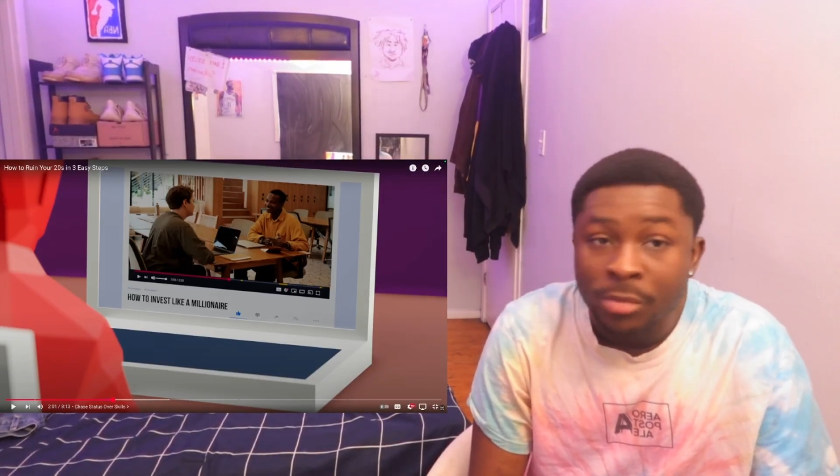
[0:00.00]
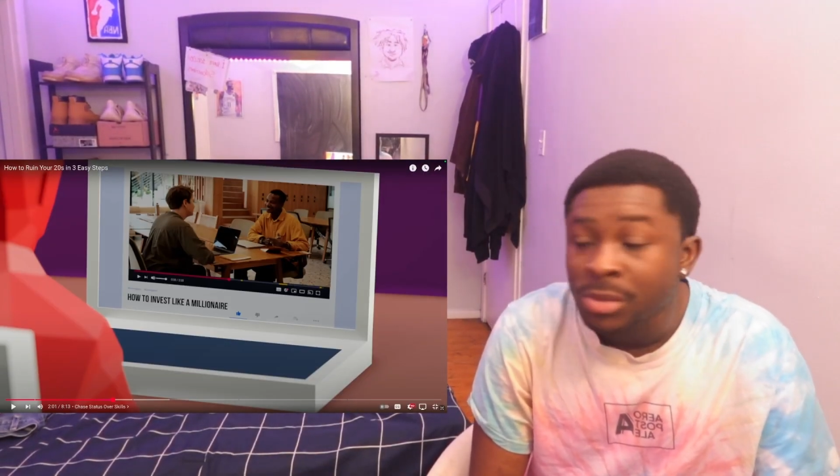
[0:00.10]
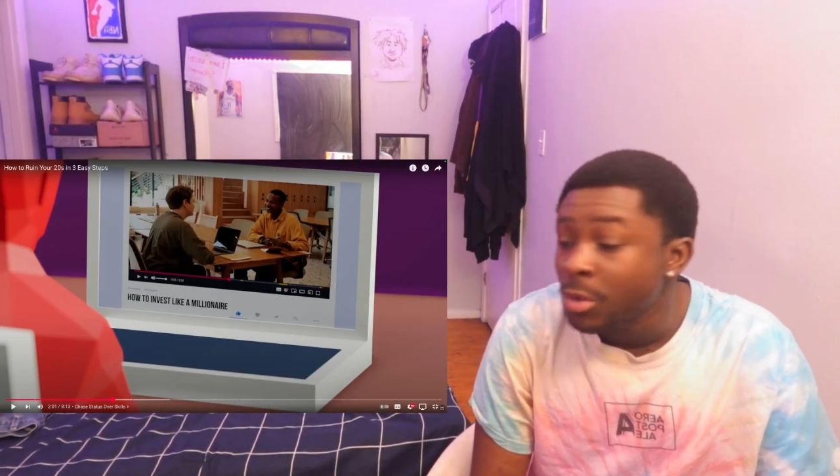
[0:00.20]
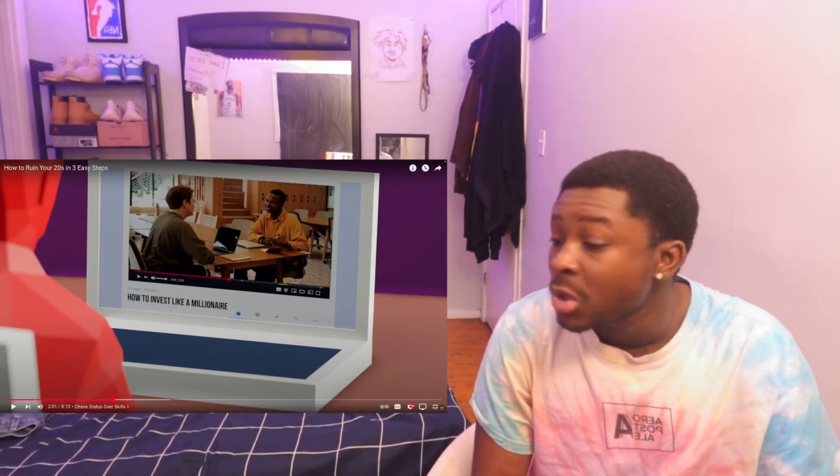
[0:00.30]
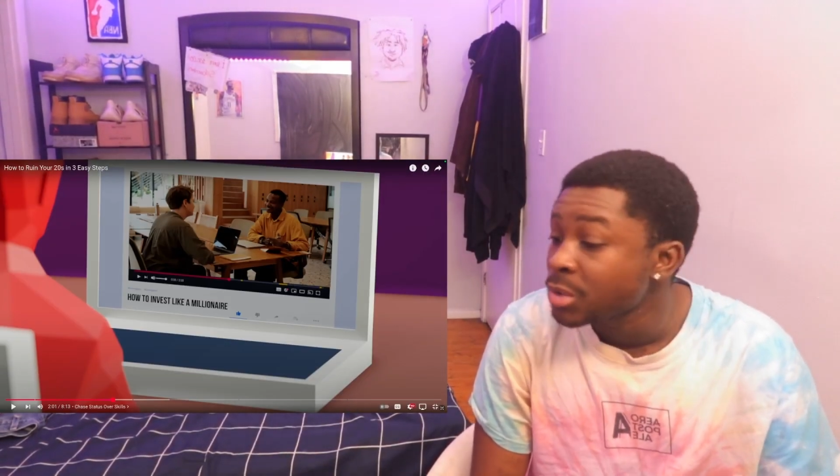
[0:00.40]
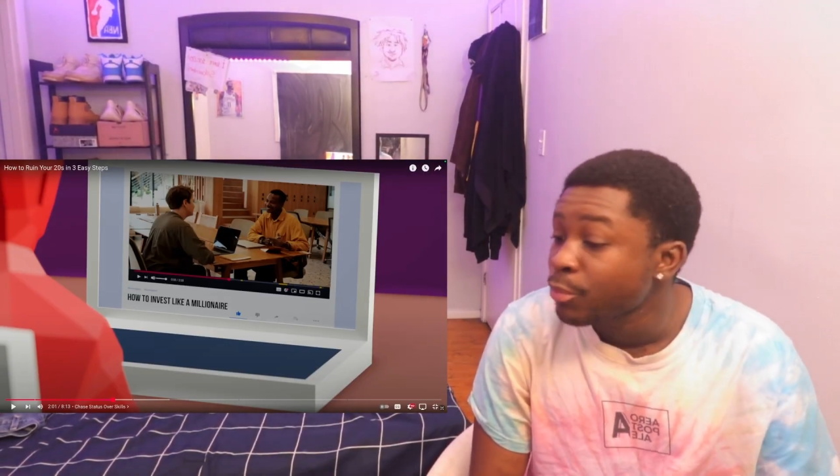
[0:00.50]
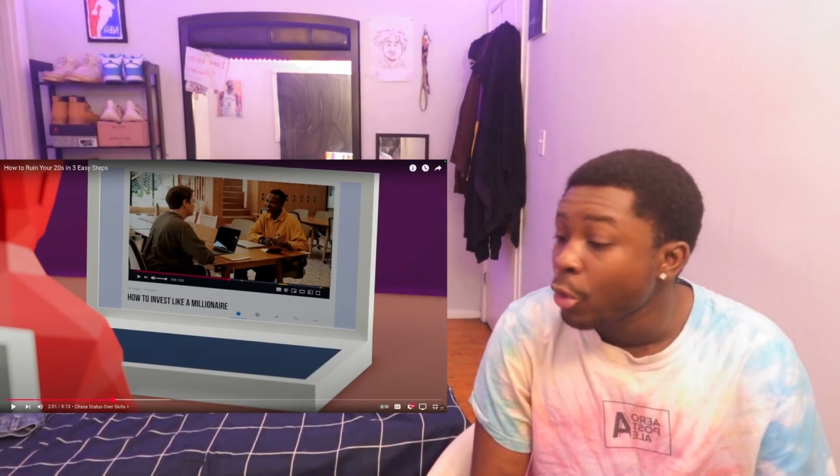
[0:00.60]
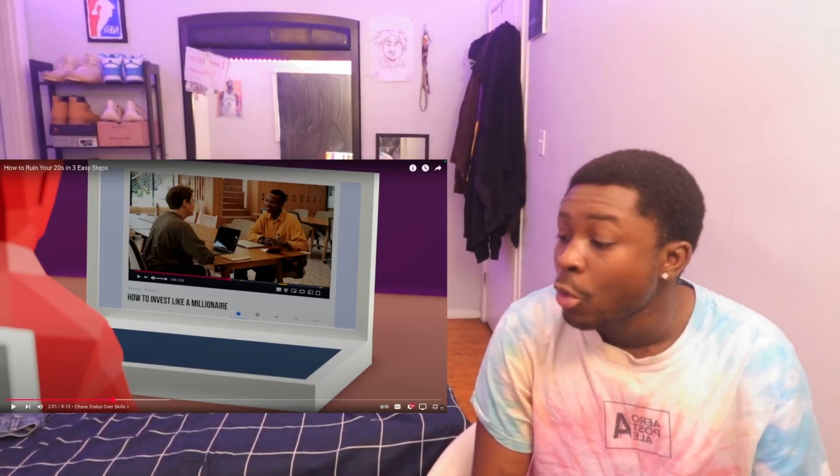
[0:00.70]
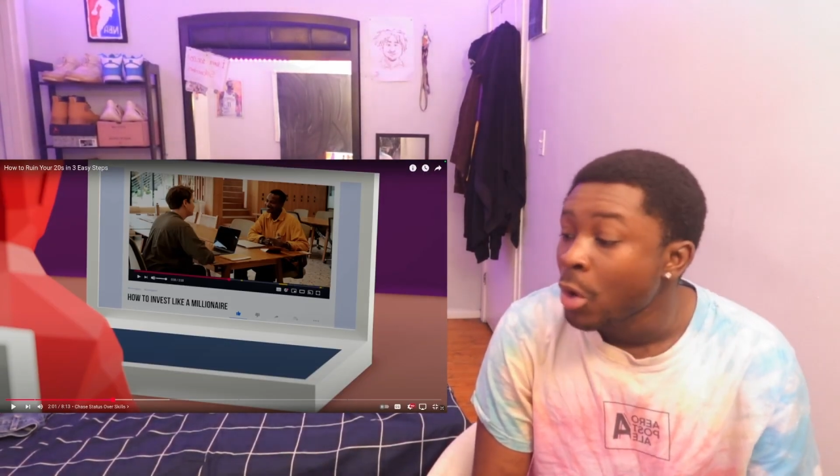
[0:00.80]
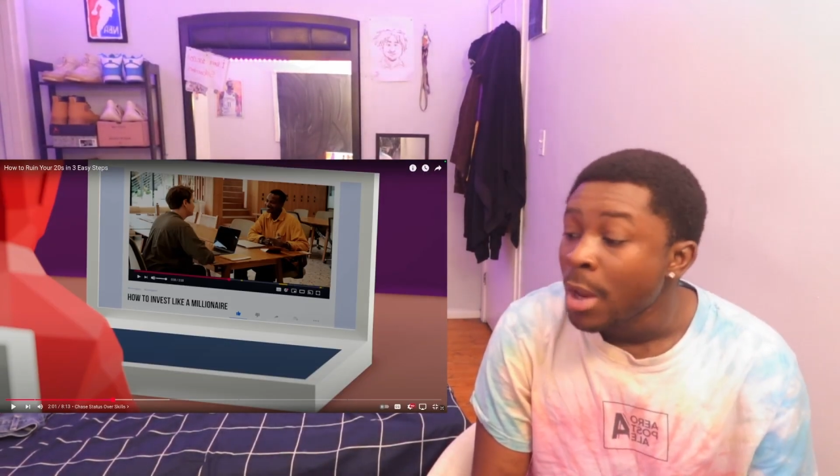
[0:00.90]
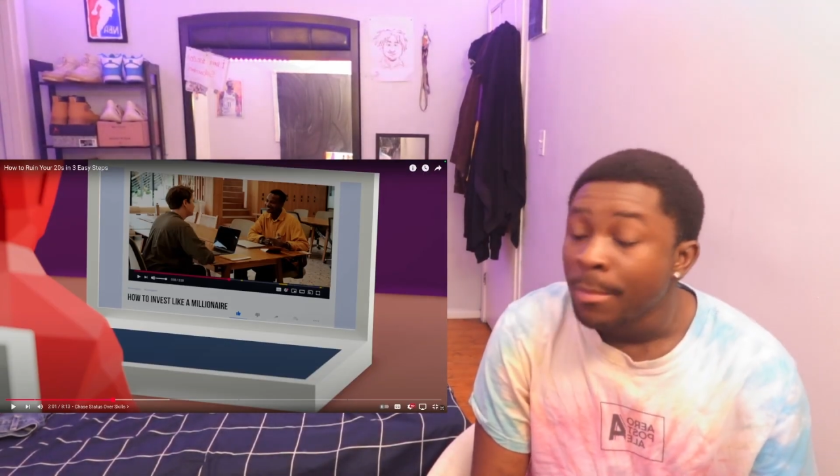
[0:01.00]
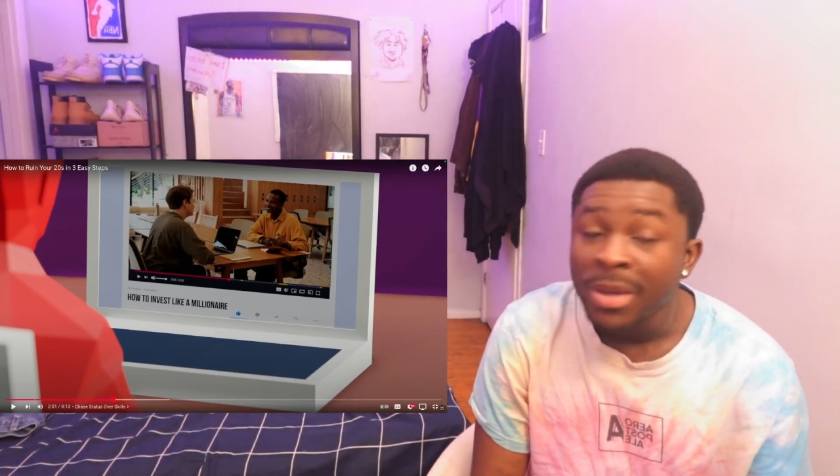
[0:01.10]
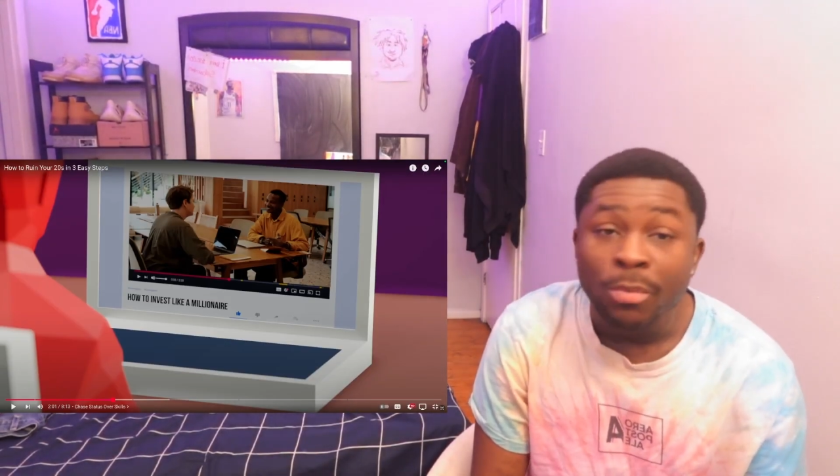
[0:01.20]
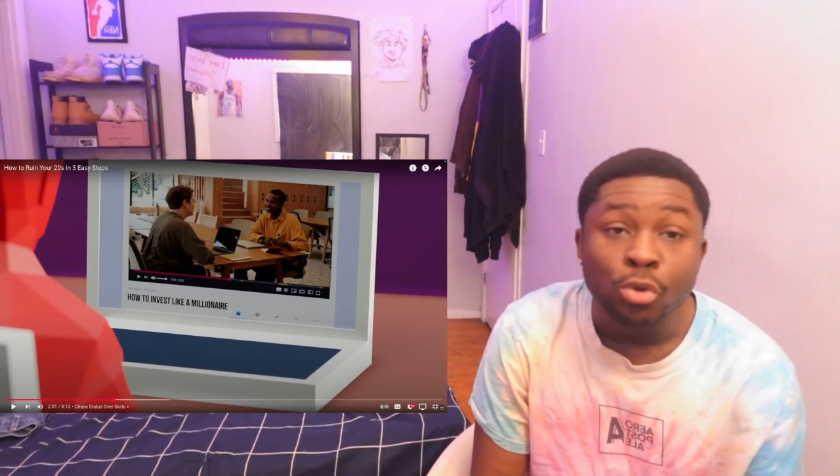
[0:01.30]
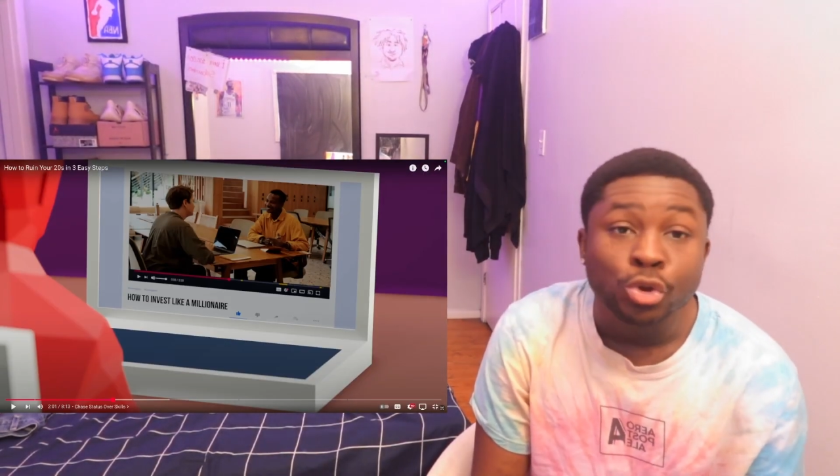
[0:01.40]
Because, bro,
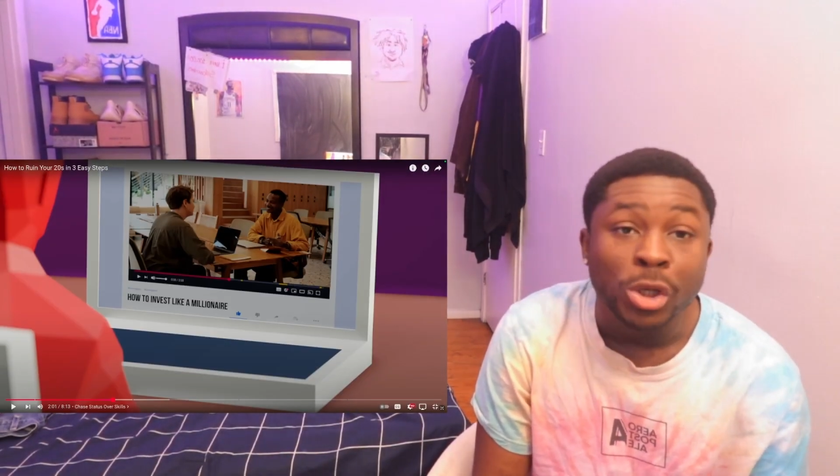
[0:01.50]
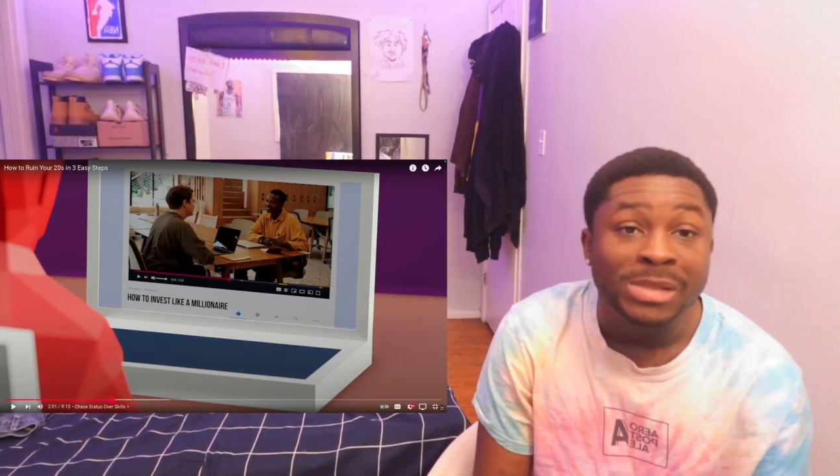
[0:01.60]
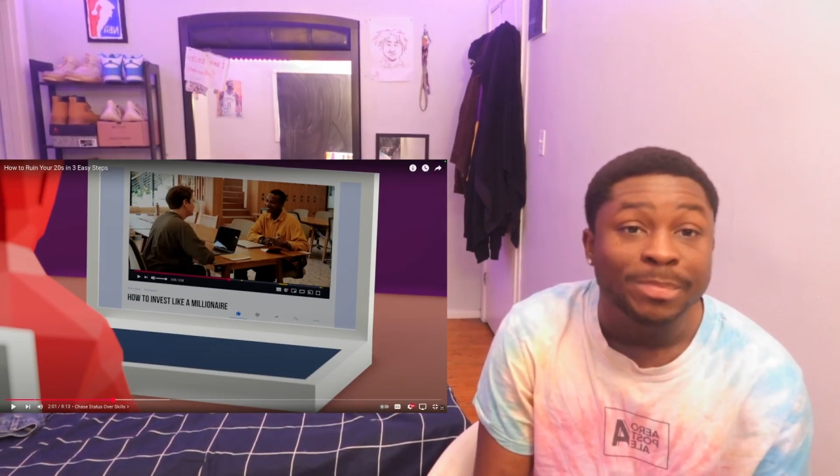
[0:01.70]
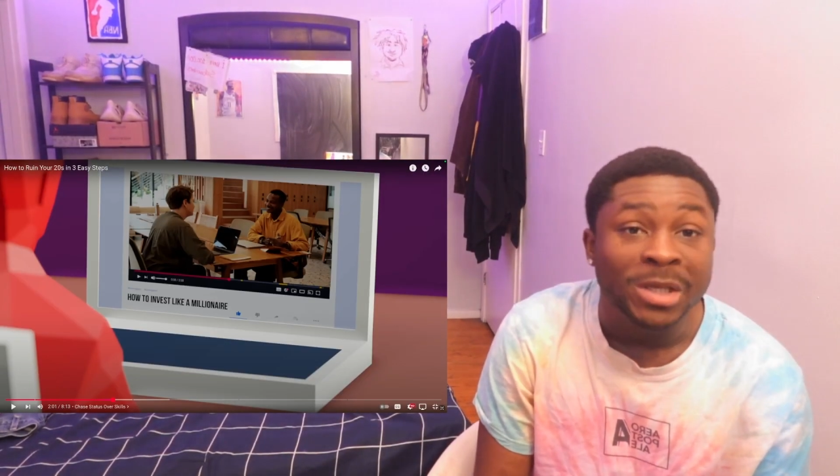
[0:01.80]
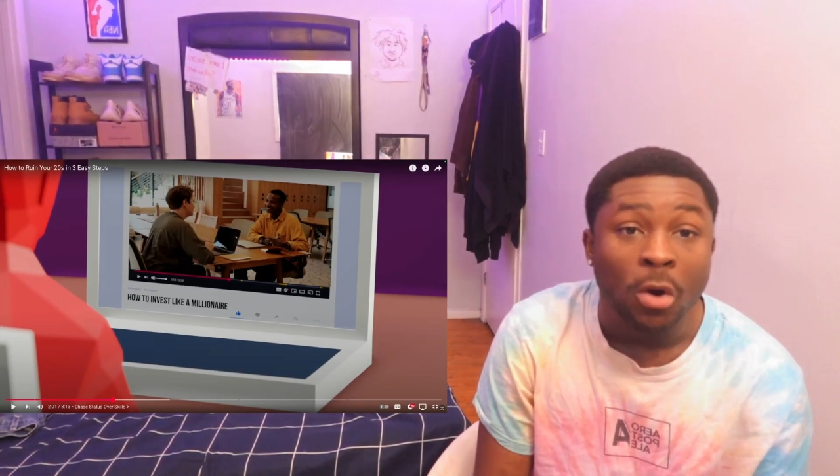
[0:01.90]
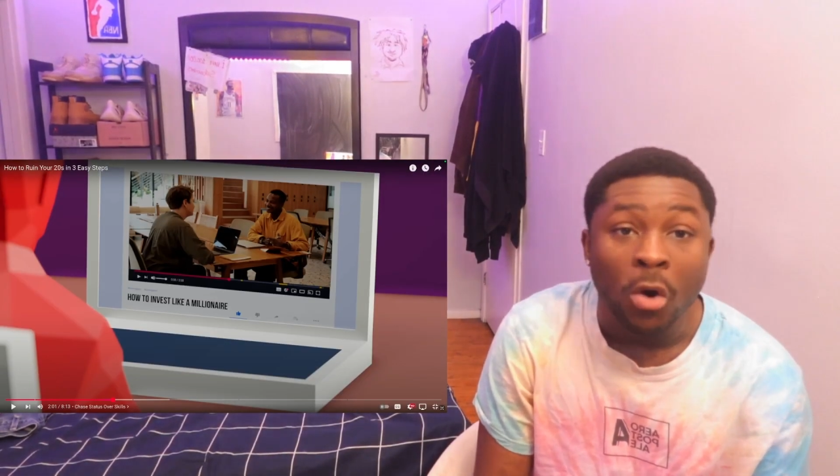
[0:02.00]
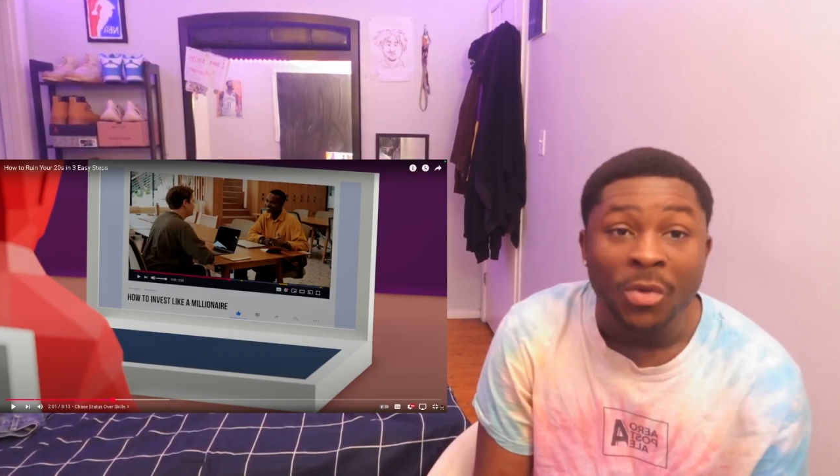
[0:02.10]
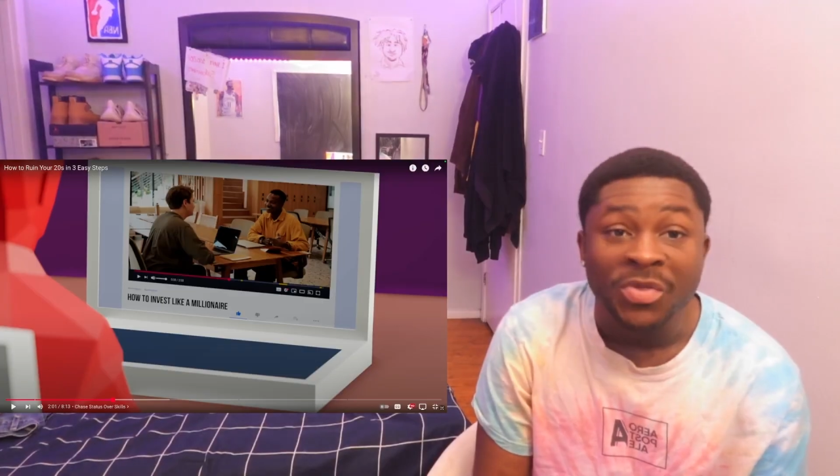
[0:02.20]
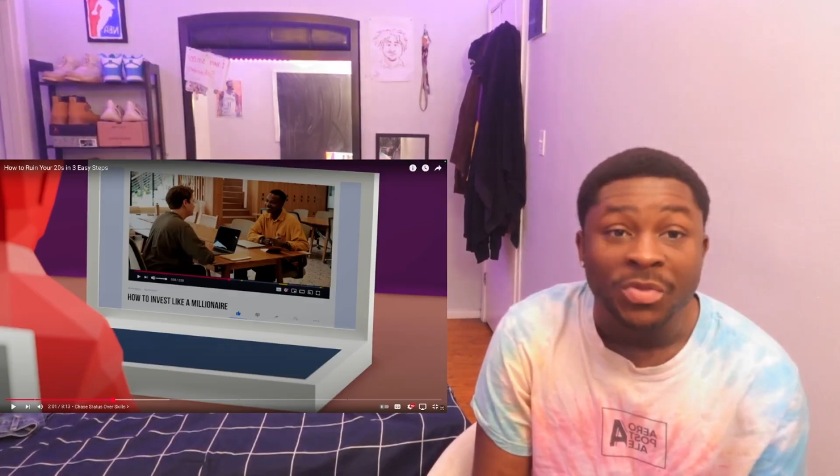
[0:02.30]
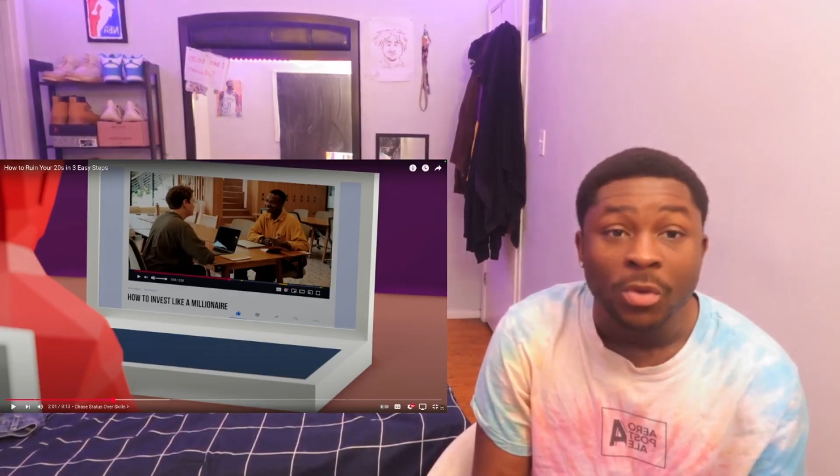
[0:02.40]
people just be on